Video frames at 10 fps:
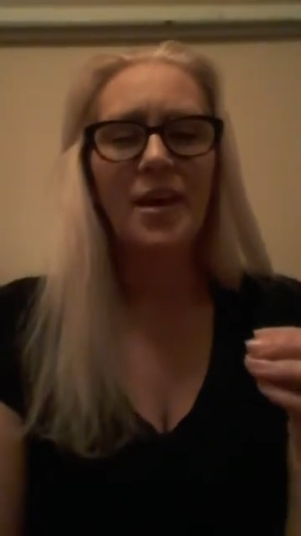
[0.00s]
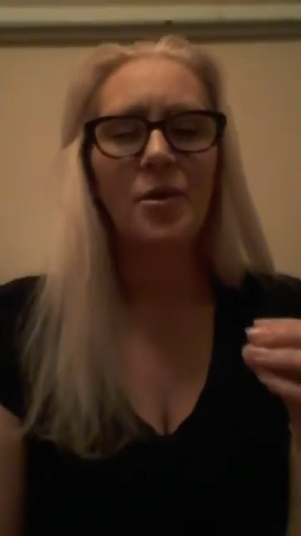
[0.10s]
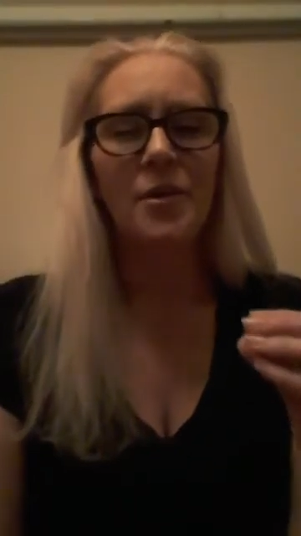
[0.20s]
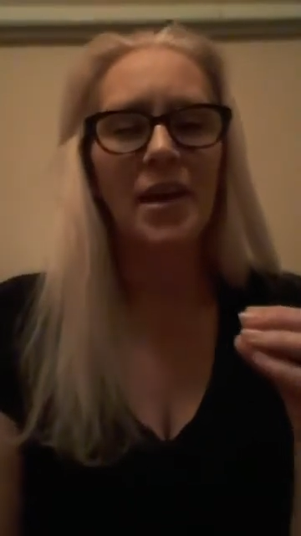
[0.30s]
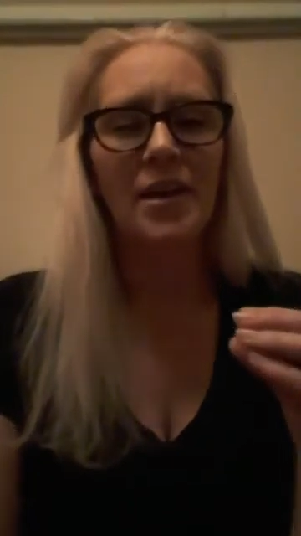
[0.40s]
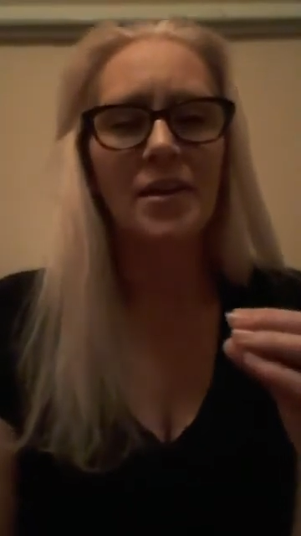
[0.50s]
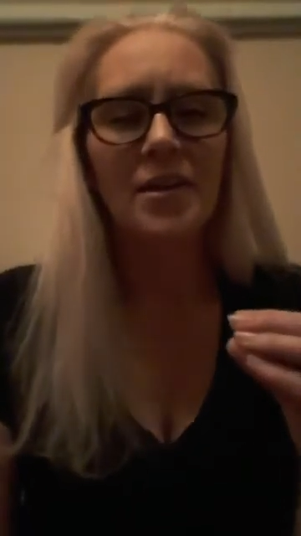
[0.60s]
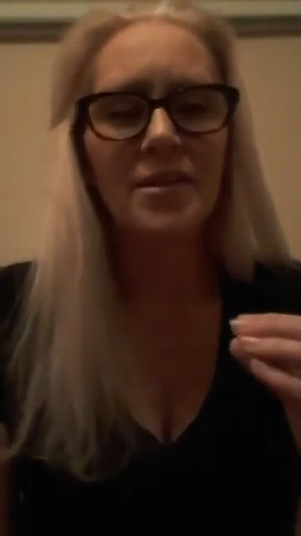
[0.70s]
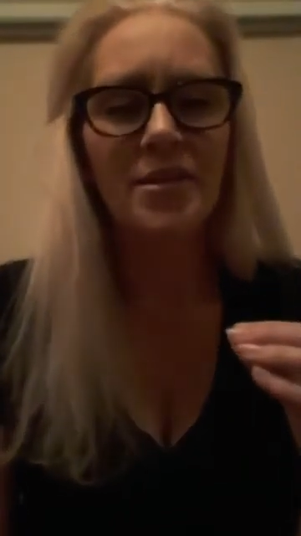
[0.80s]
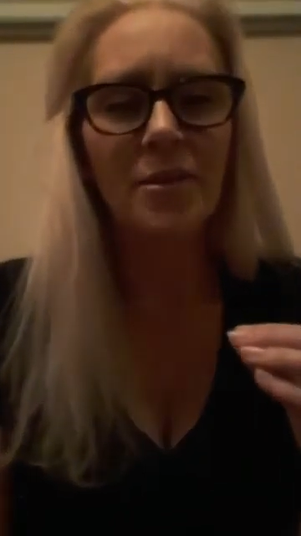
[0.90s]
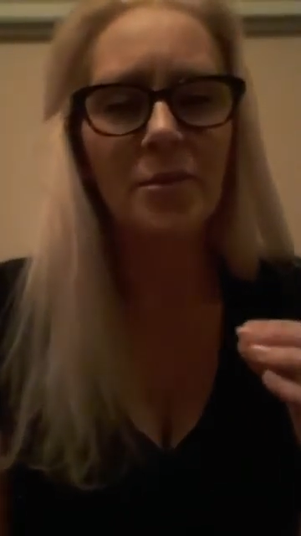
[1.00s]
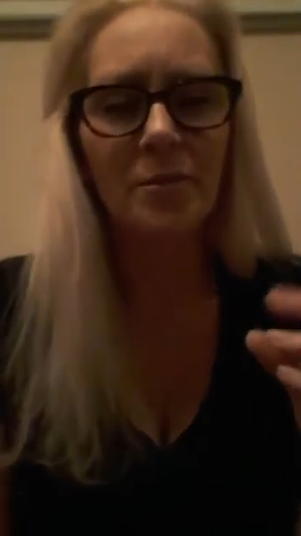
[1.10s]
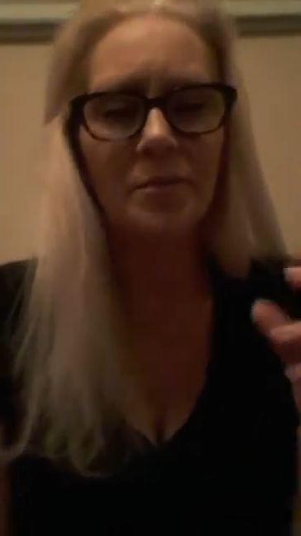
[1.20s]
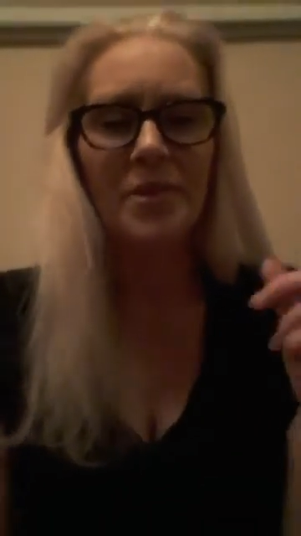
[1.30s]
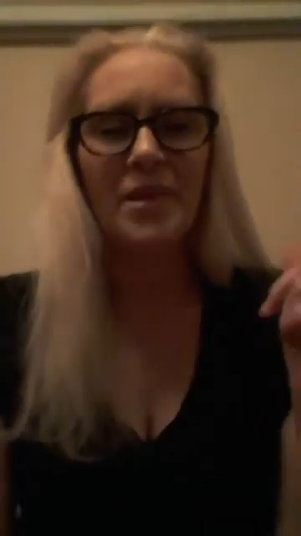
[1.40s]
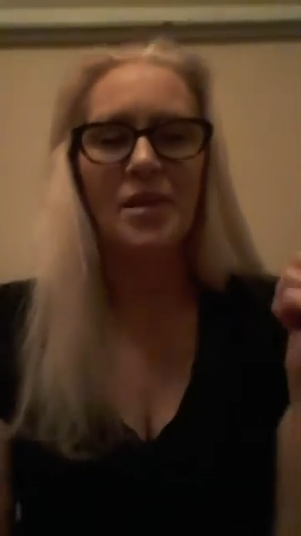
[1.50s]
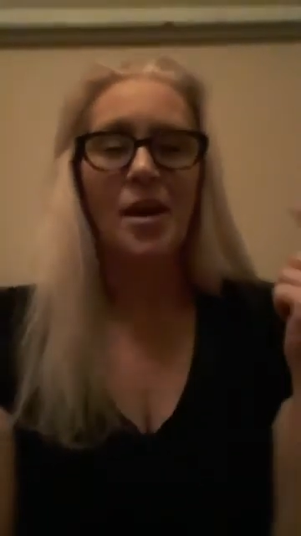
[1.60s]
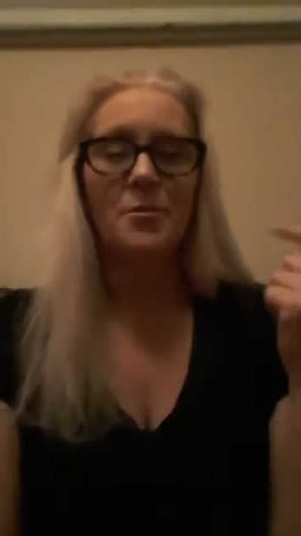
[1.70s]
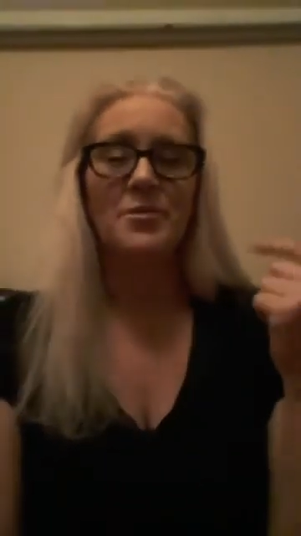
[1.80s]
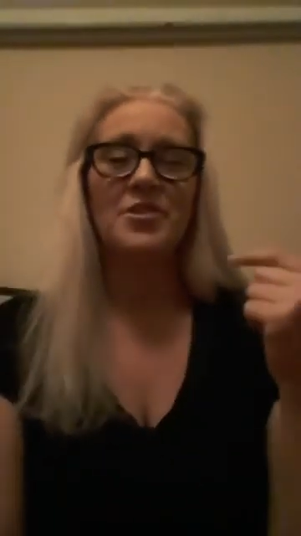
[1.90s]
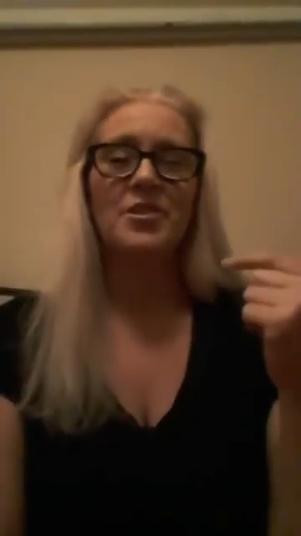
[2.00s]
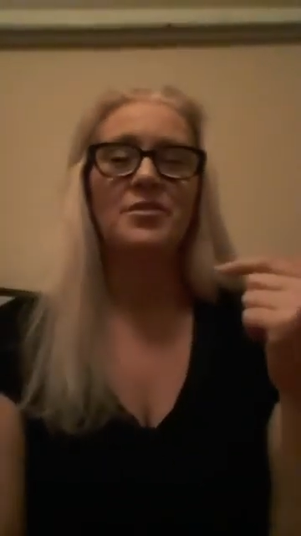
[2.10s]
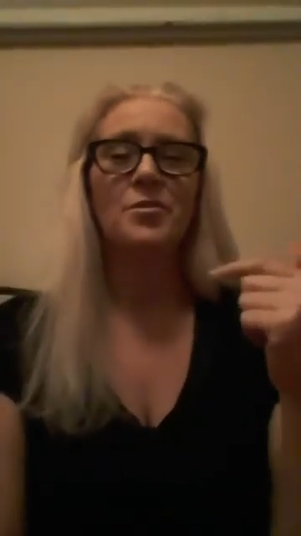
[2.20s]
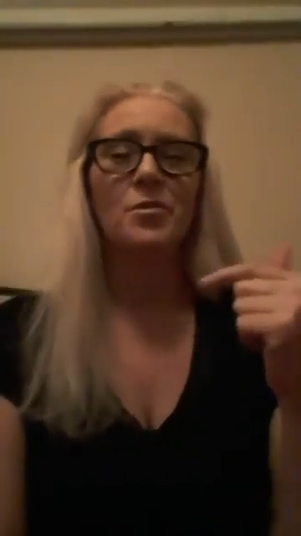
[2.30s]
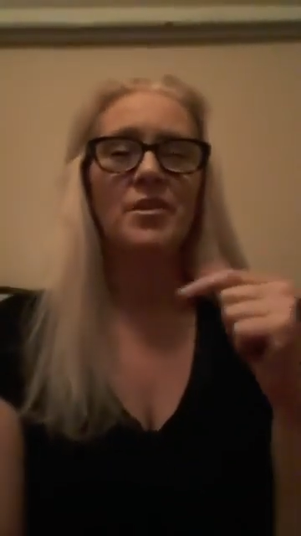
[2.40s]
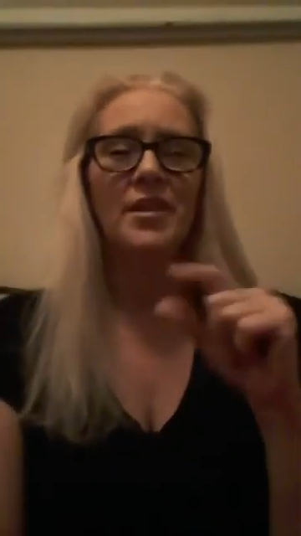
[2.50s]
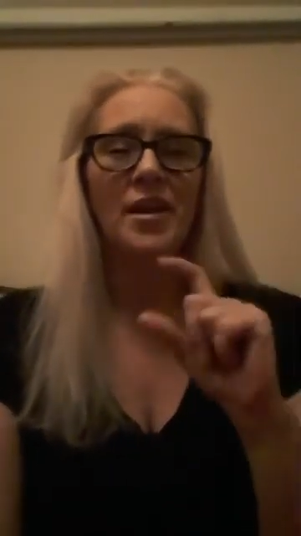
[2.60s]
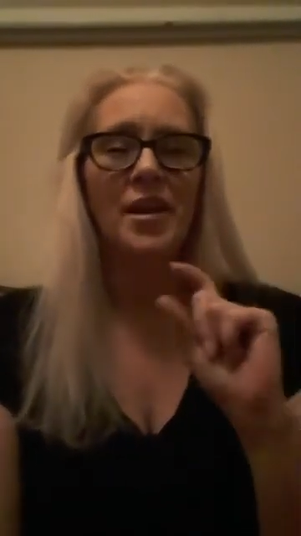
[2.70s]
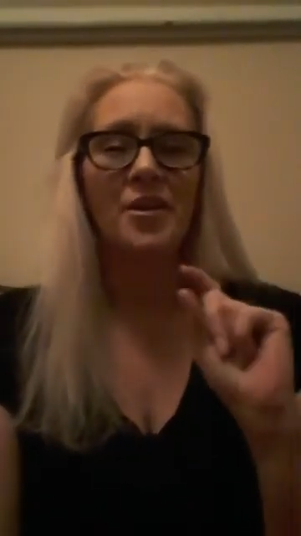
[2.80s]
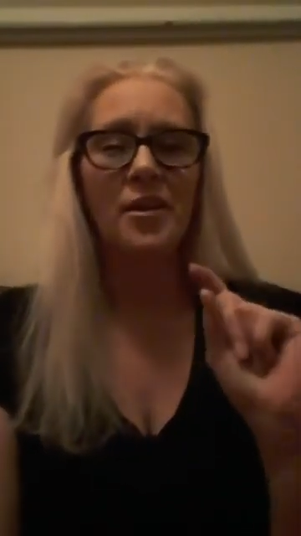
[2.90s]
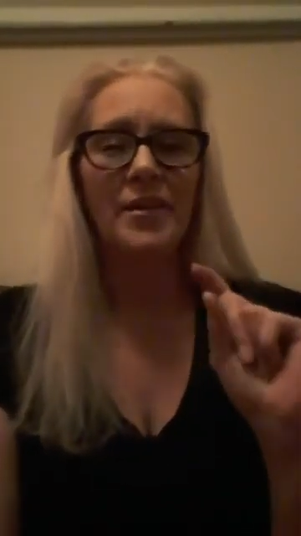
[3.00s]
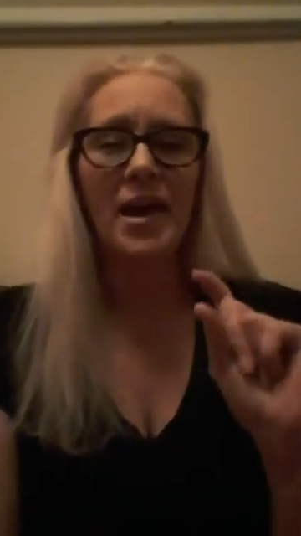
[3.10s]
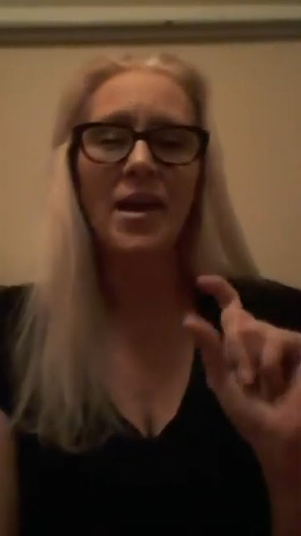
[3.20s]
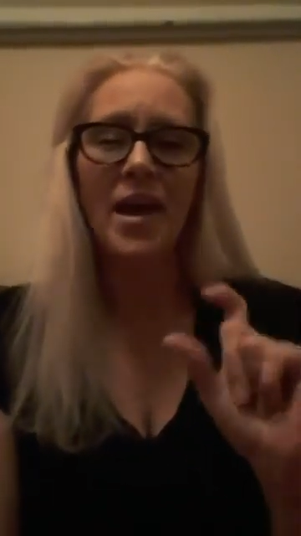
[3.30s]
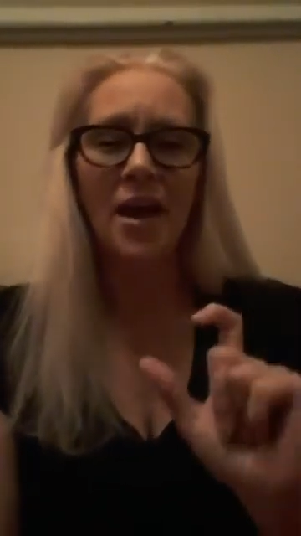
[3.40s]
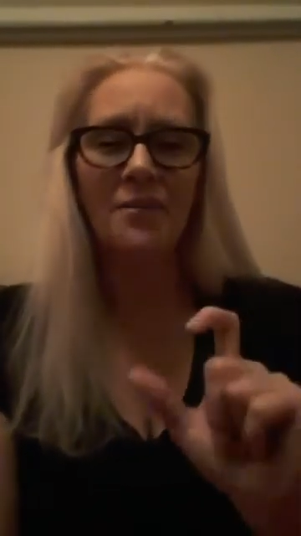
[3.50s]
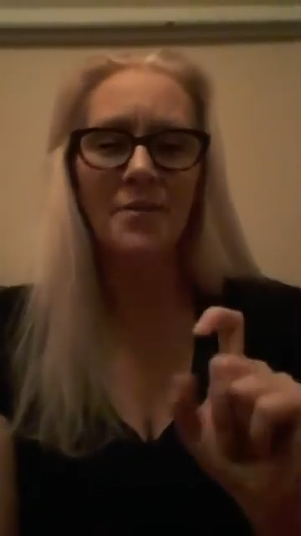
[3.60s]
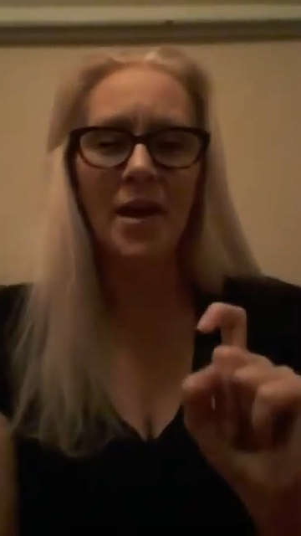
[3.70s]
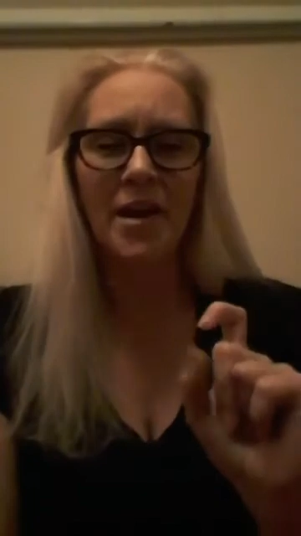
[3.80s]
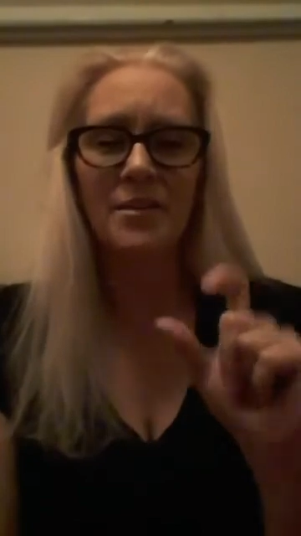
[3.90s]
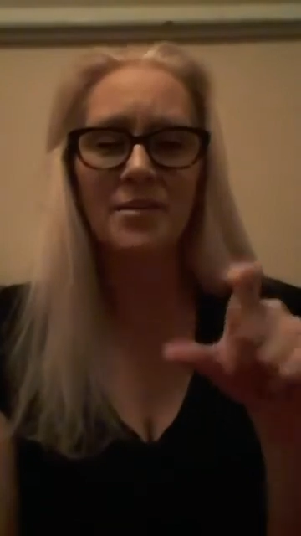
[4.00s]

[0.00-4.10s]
Okay, so I was just told that I got that half right.